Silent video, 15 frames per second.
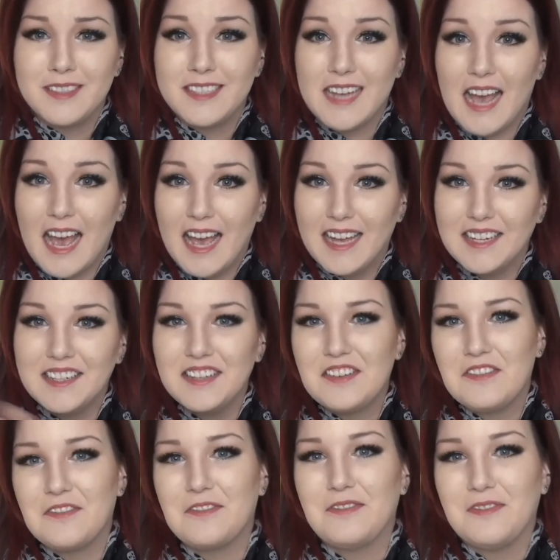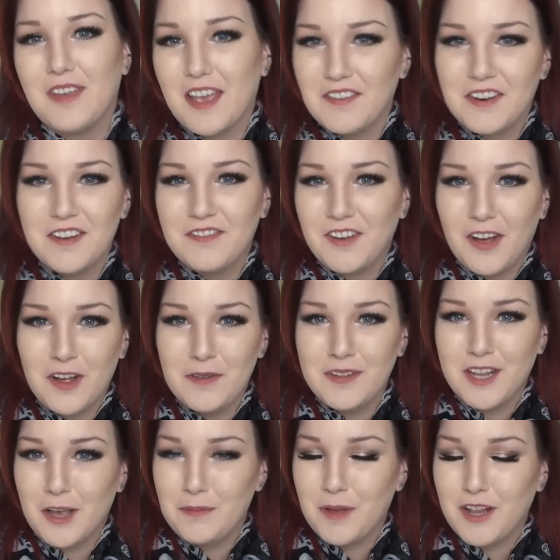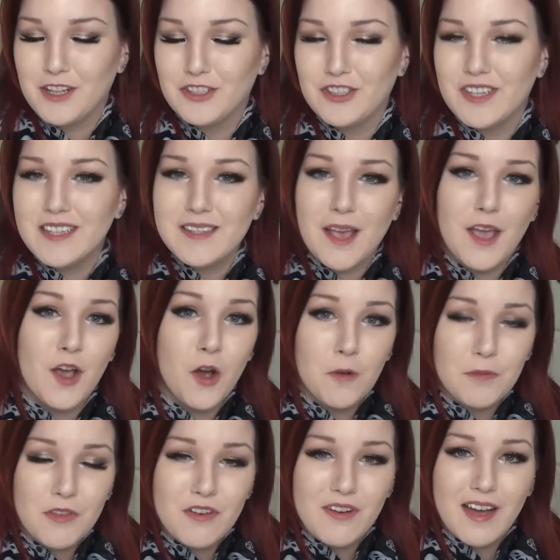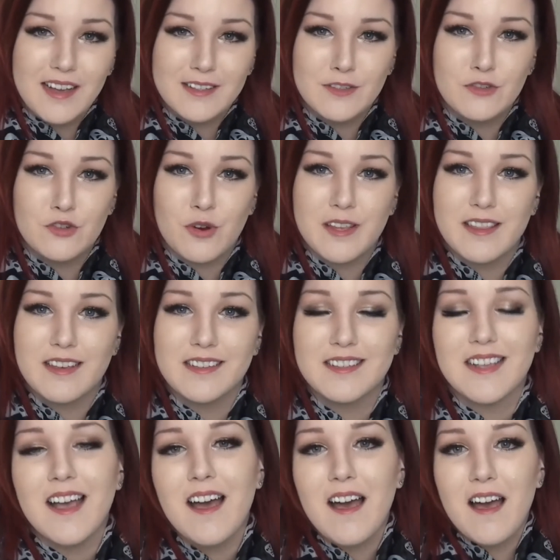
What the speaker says: 10 favorite fall nail polishes. I hope you guys enjoyed this.